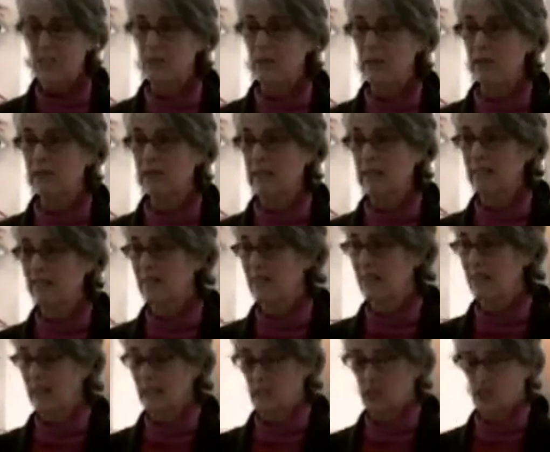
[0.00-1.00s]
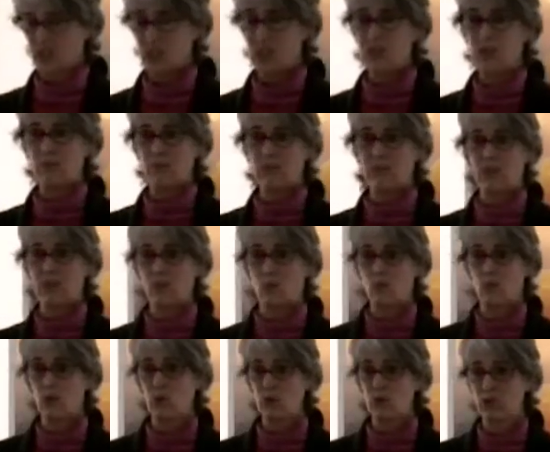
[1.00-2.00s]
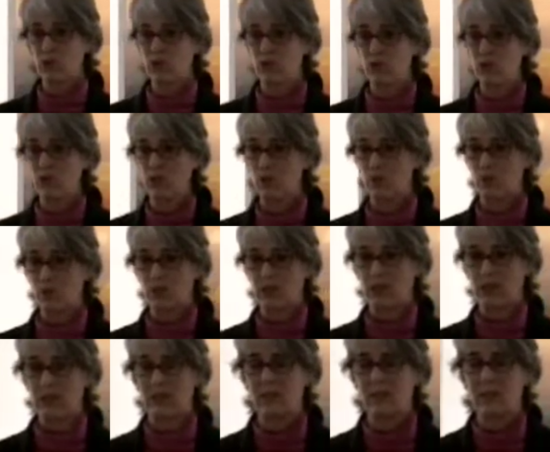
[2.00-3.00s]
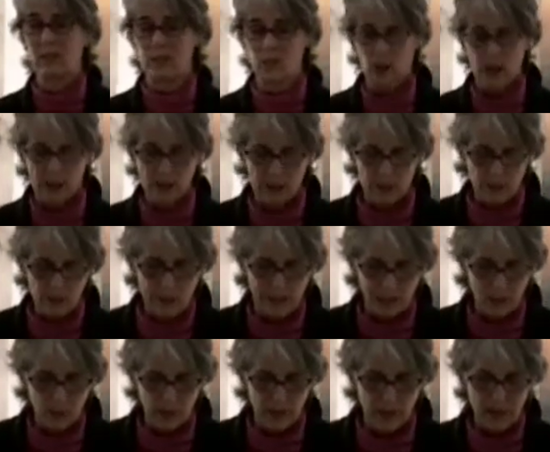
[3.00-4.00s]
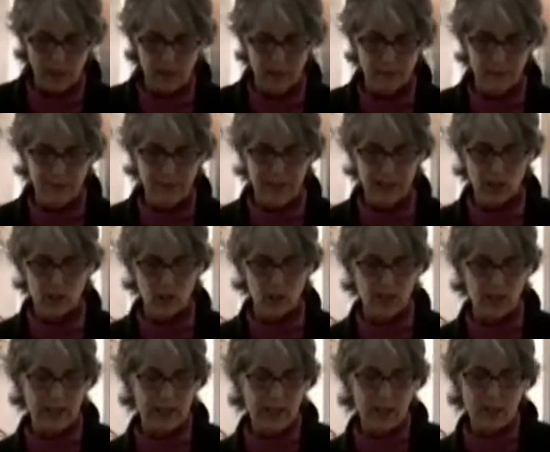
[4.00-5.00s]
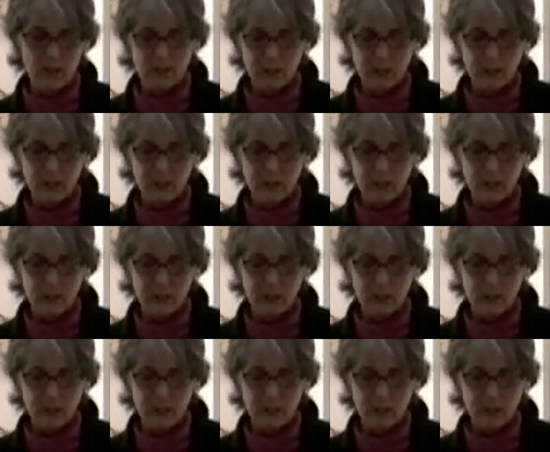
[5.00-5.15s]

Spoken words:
smelting is like just some of the worst news in metal manufacturing.